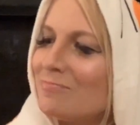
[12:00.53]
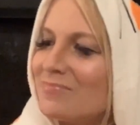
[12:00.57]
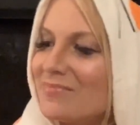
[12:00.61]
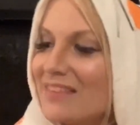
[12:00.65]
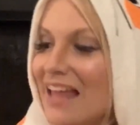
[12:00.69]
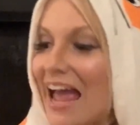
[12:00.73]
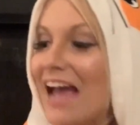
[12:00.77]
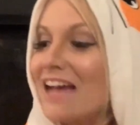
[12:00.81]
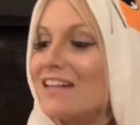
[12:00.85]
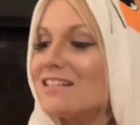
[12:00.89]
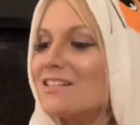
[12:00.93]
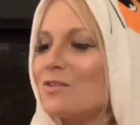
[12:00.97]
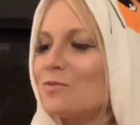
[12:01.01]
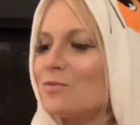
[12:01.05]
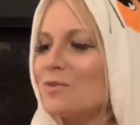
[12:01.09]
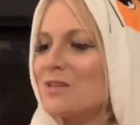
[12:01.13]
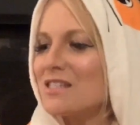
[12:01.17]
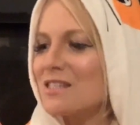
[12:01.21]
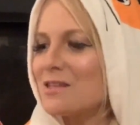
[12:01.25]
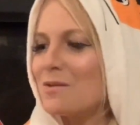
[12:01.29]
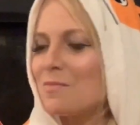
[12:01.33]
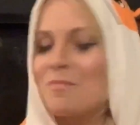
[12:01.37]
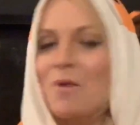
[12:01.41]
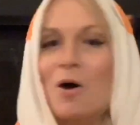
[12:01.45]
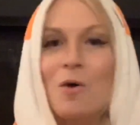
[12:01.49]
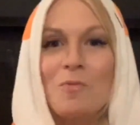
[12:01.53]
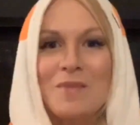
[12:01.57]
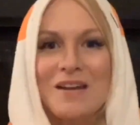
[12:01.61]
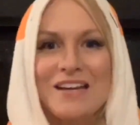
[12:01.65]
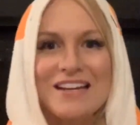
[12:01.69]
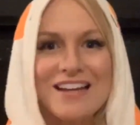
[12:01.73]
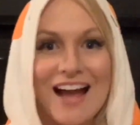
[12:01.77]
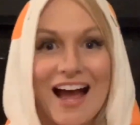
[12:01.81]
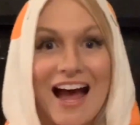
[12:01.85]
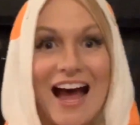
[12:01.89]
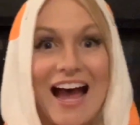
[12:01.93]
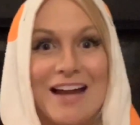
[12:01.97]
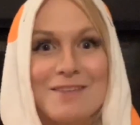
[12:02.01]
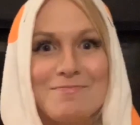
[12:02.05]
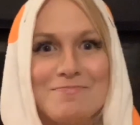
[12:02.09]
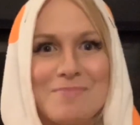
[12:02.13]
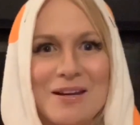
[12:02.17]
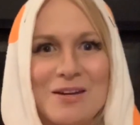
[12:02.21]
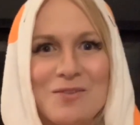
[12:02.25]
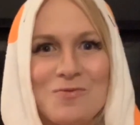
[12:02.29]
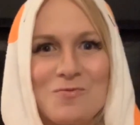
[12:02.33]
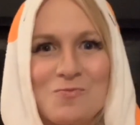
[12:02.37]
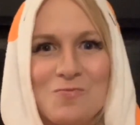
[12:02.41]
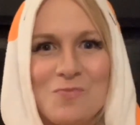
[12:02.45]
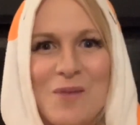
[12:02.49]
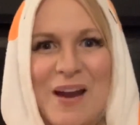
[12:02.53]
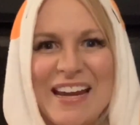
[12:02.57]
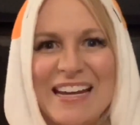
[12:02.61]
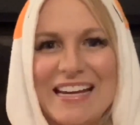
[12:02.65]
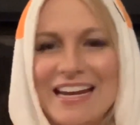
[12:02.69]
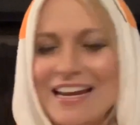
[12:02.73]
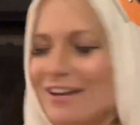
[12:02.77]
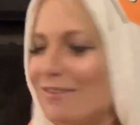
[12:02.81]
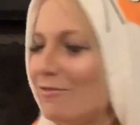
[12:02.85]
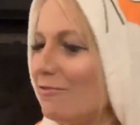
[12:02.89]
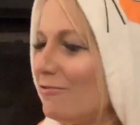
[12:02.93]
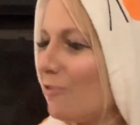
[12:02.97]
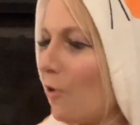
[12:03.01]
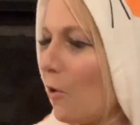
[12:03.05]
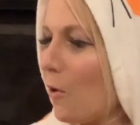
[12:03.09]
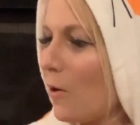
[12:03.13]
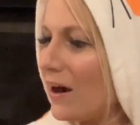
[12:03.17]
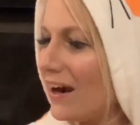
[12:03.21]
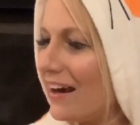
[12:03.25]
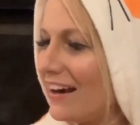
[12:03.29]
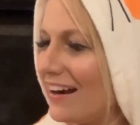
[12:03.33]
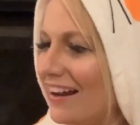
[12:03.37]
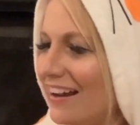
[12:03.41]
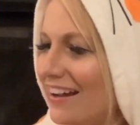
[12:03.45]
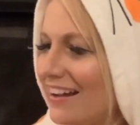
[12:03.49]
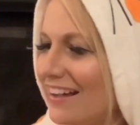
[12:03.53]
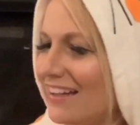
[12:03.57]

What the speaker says: That was the moment I'd been waiting for.